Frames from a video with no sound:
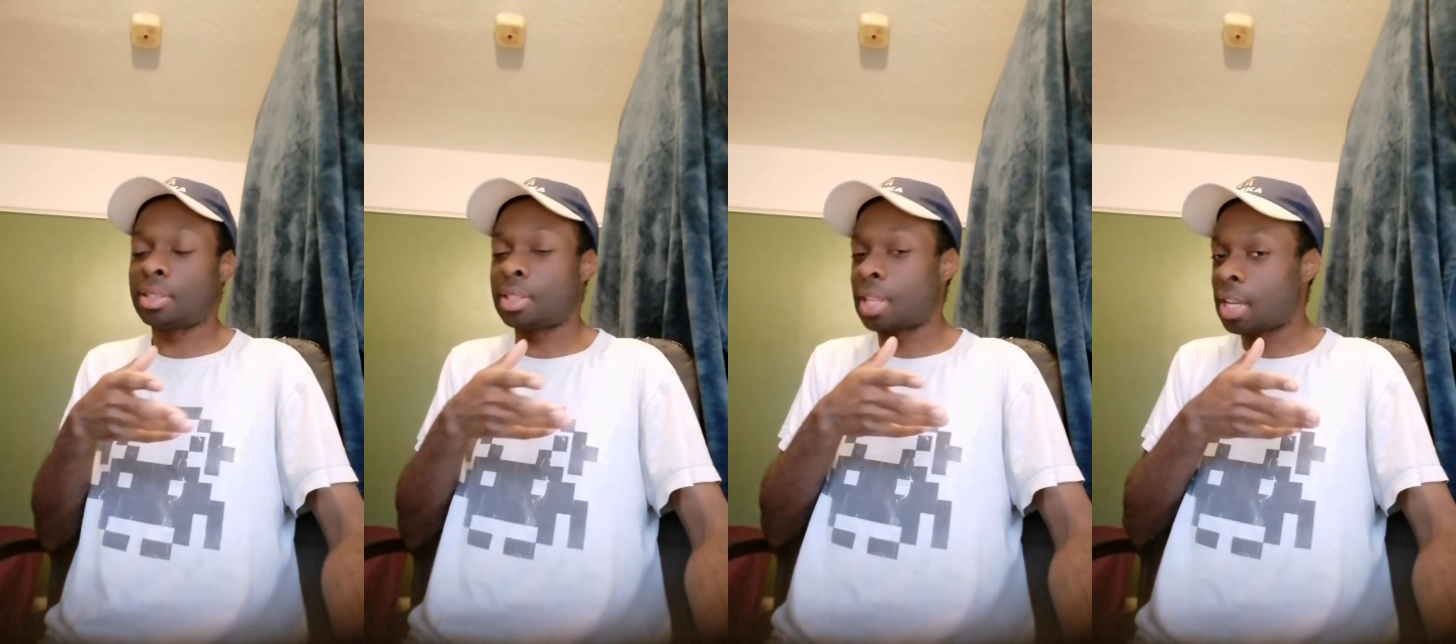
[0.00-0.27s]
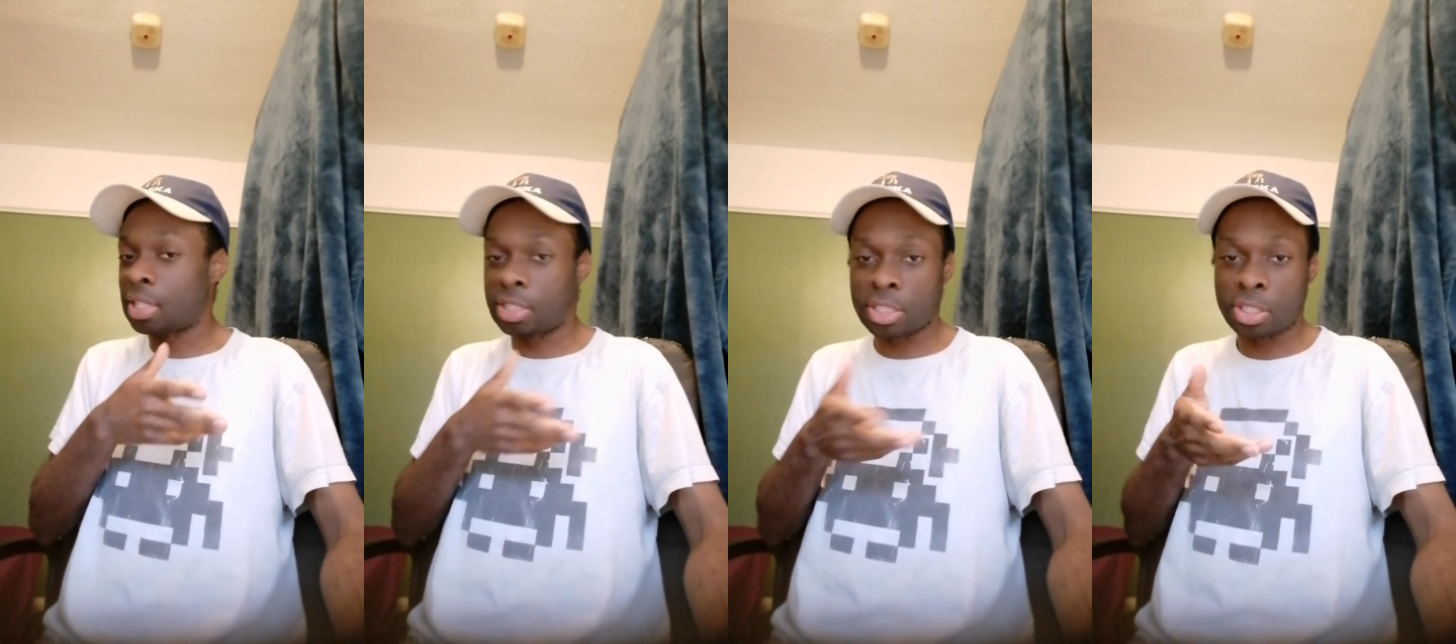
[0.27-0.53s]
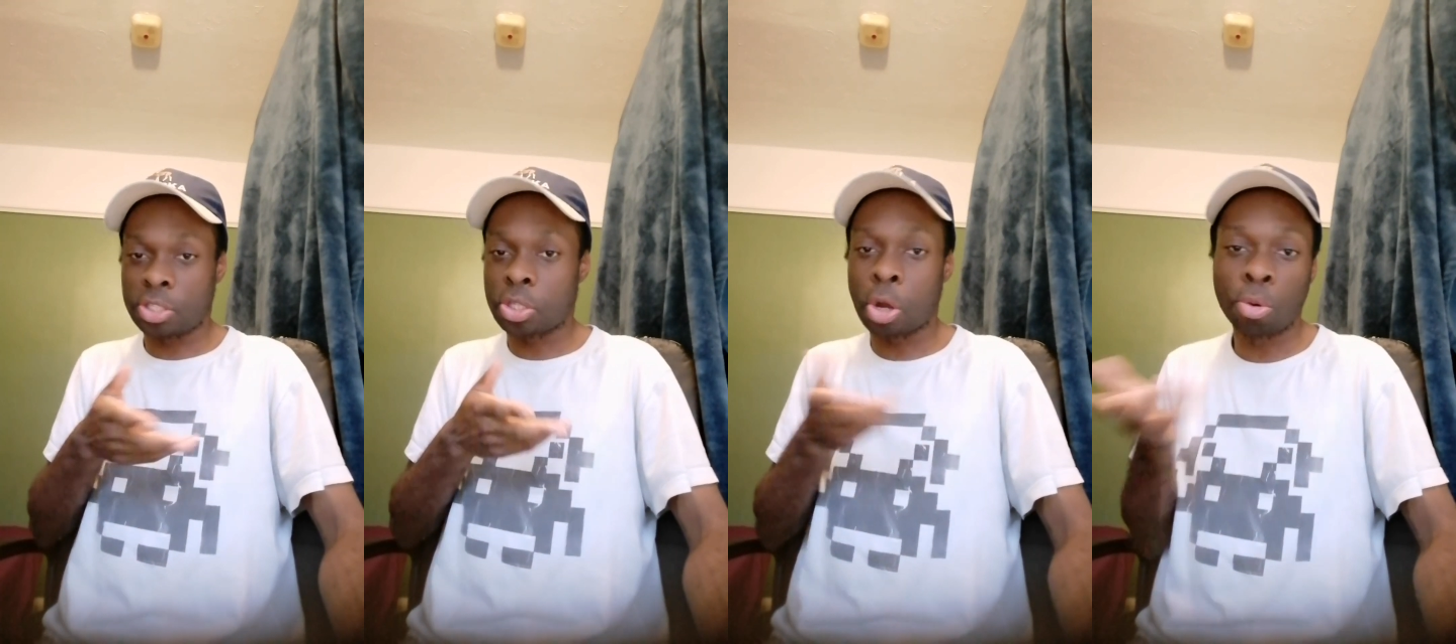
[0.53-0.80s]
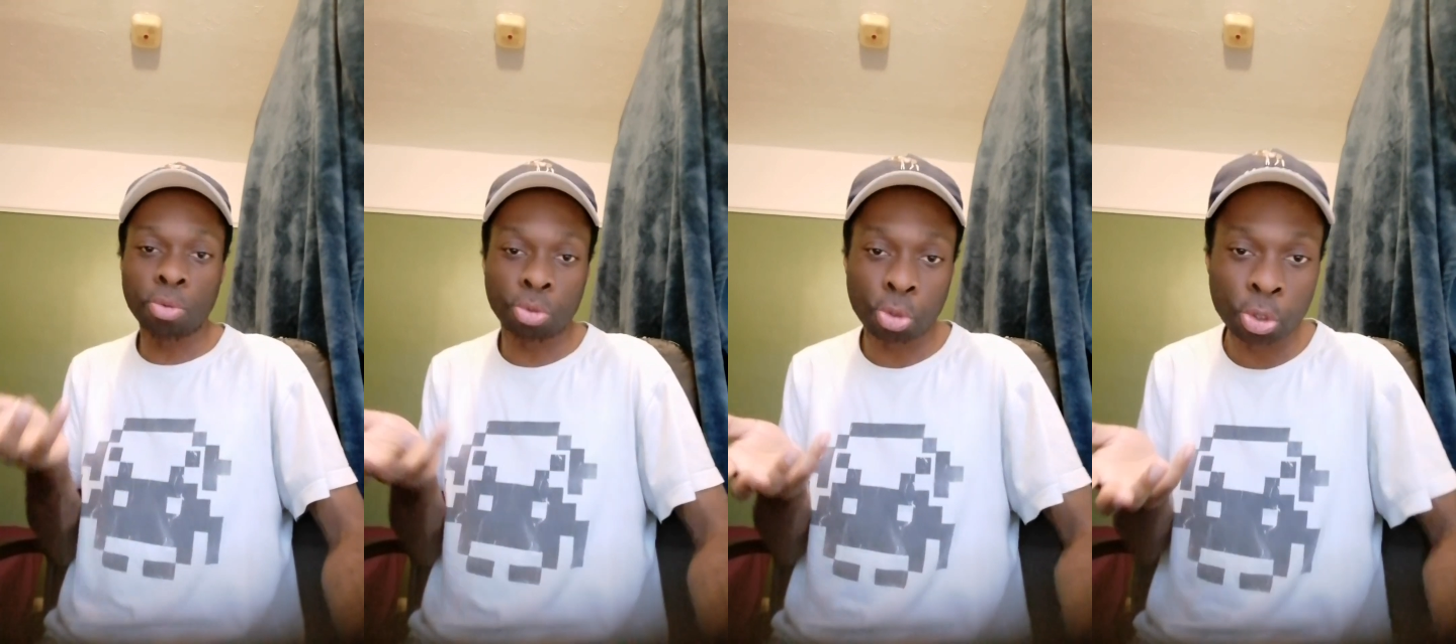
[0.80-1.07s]
they just
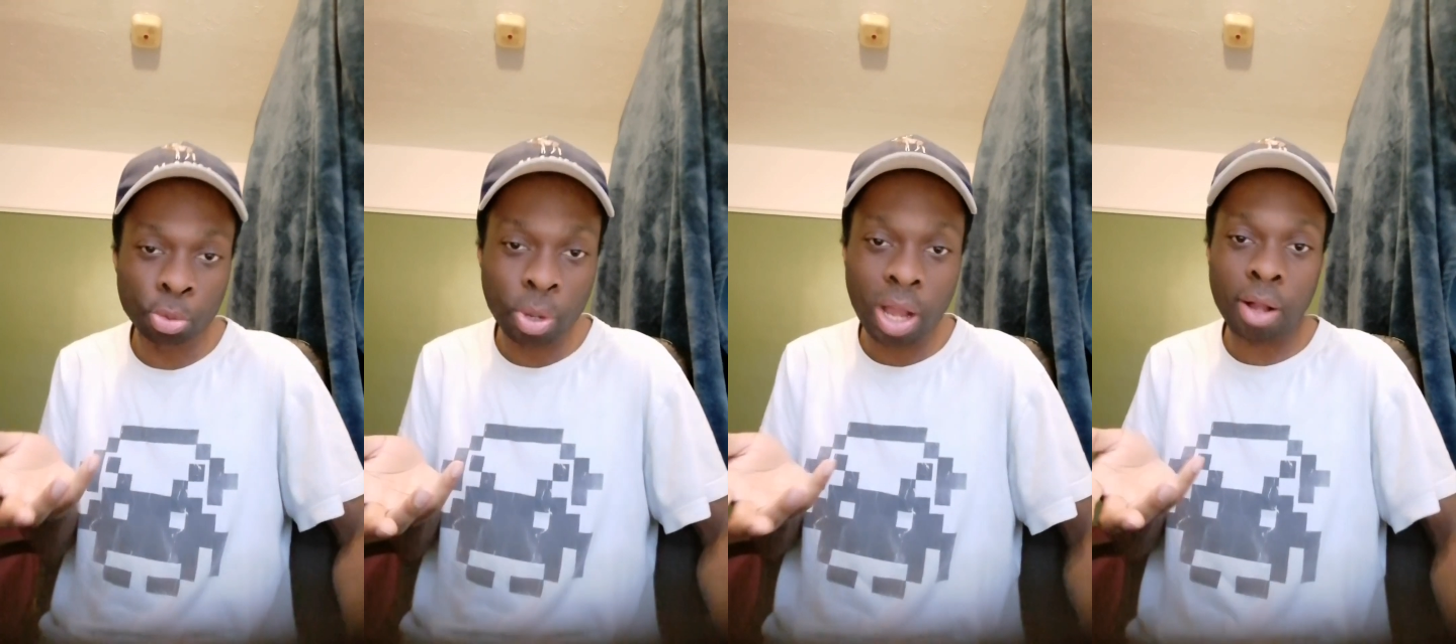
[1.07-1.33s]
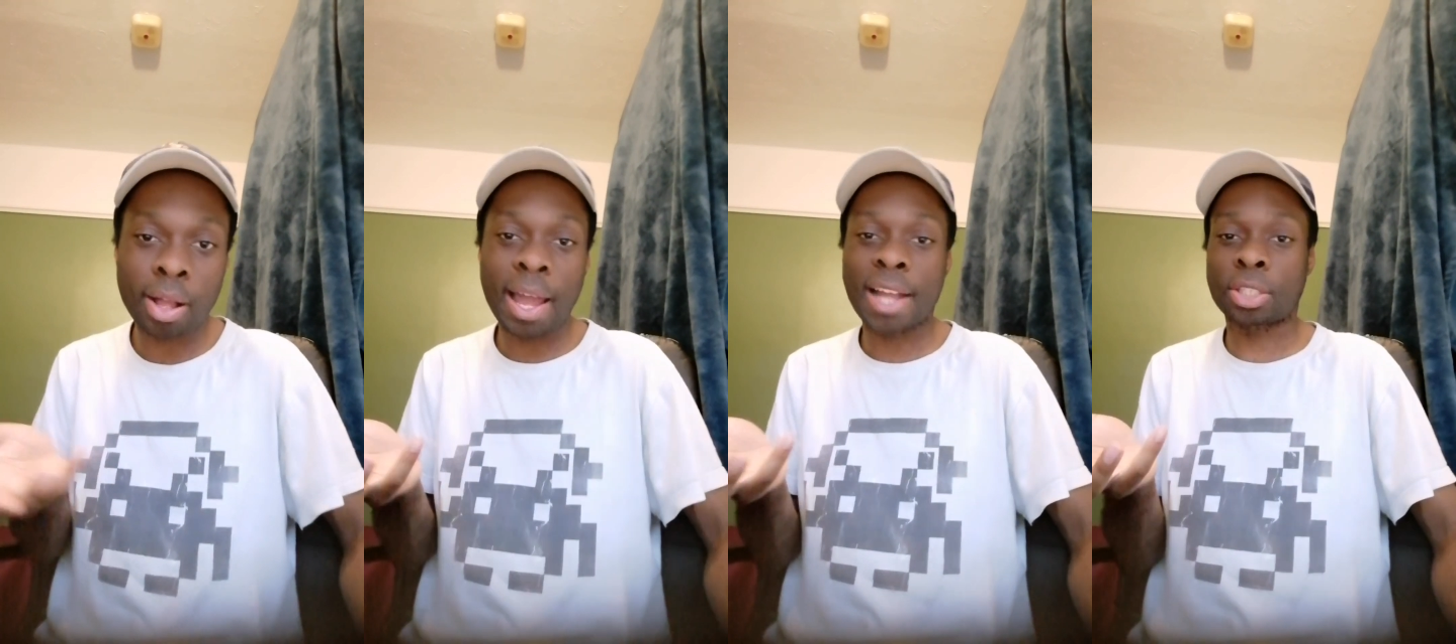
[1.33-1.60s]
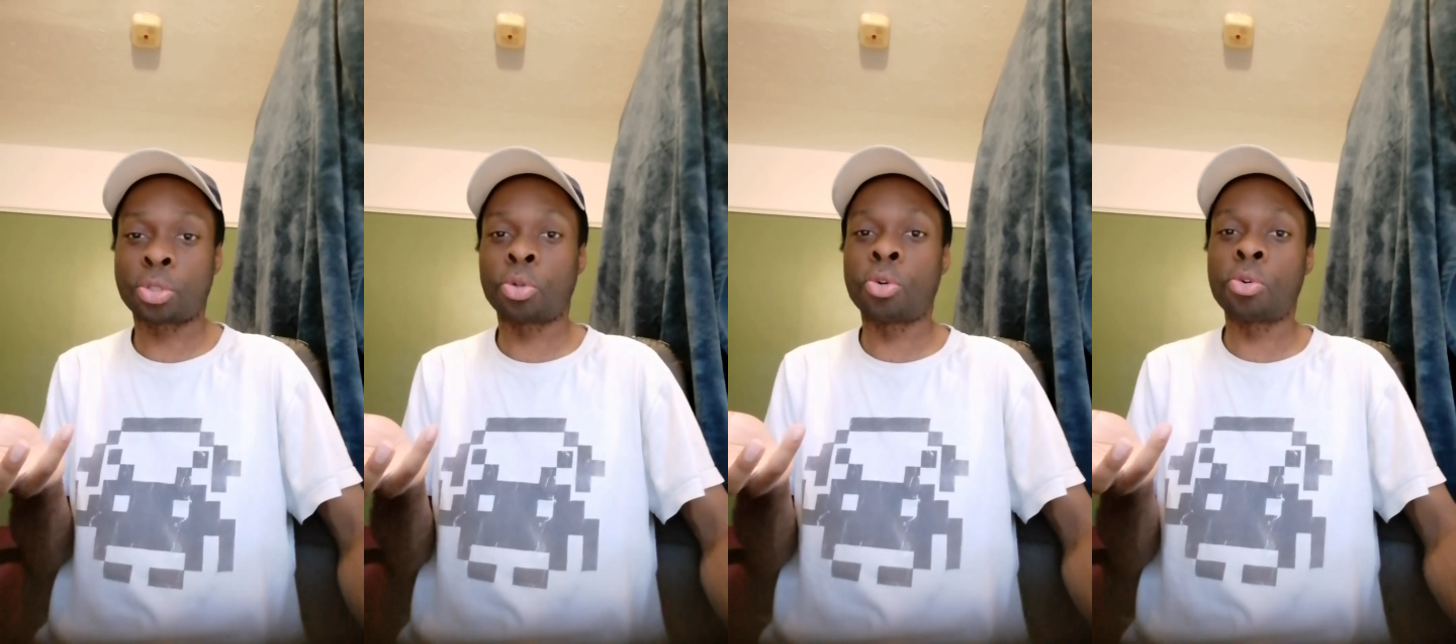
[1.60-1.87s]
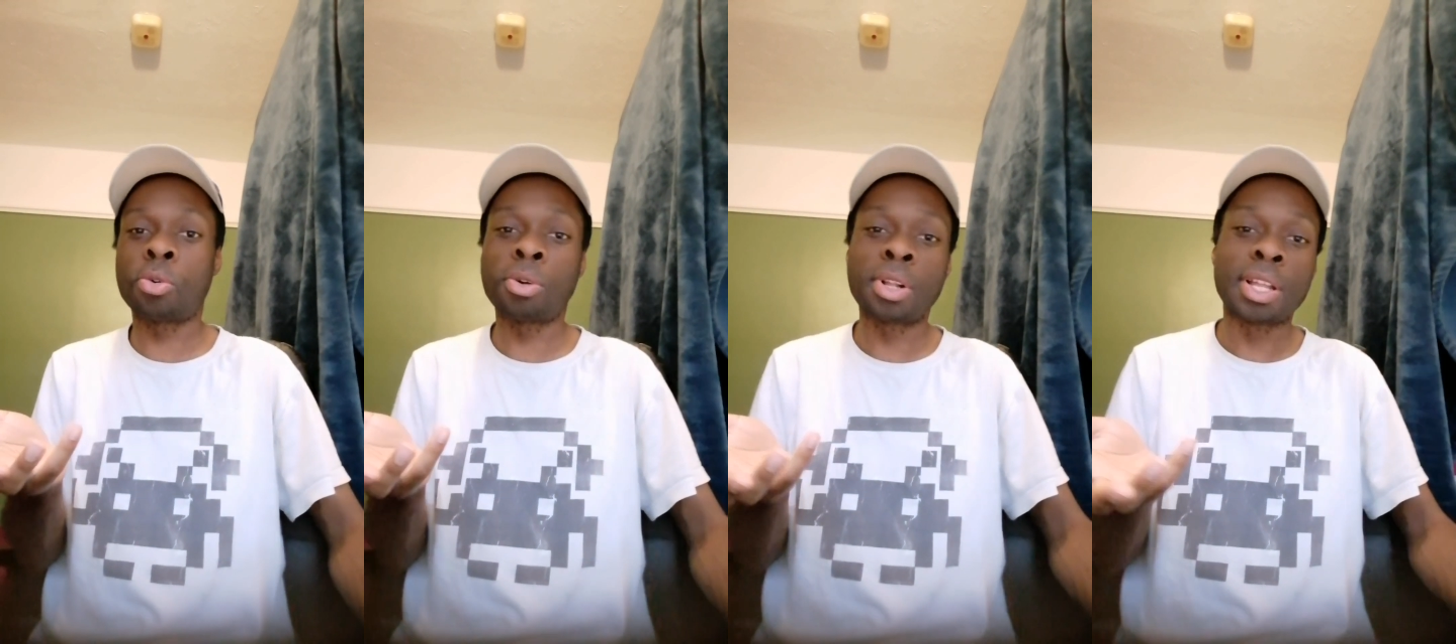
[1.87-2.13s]
don't do well at
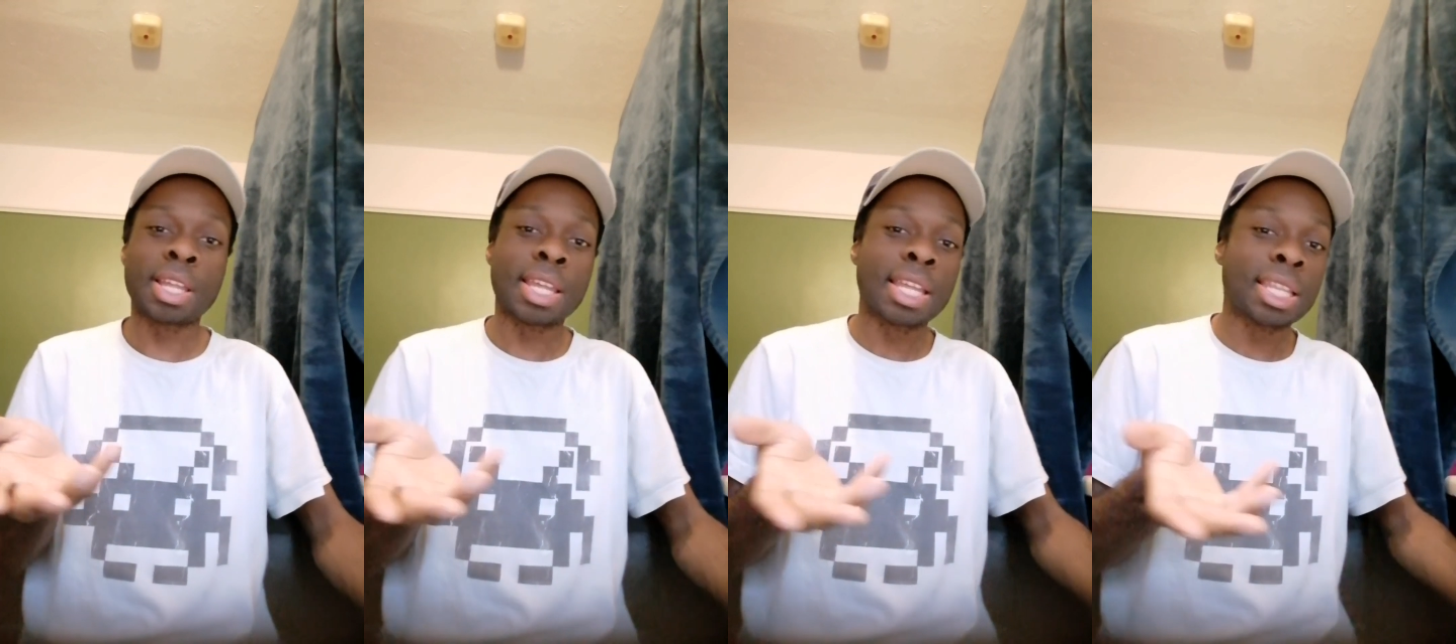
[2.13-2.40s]
all.